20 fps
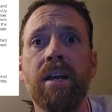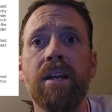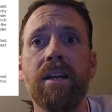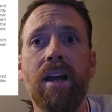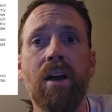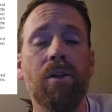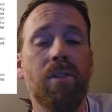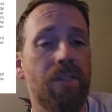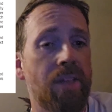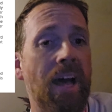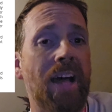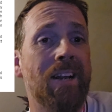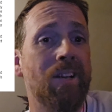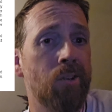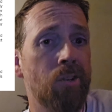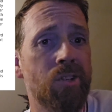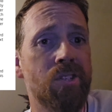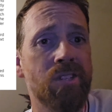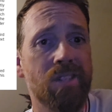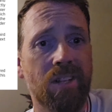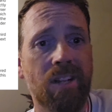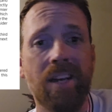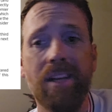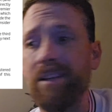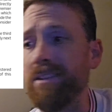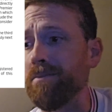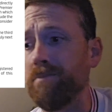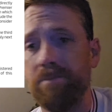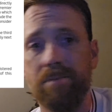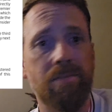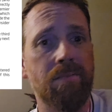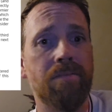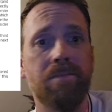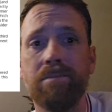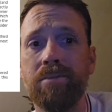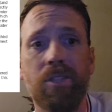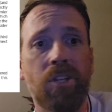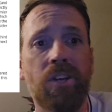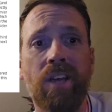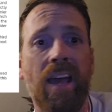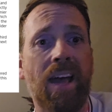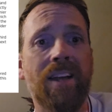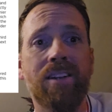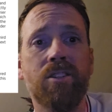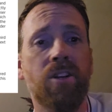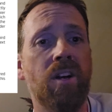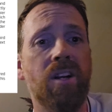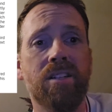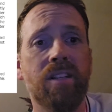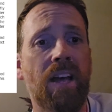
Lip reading: Now that looks like you can't talk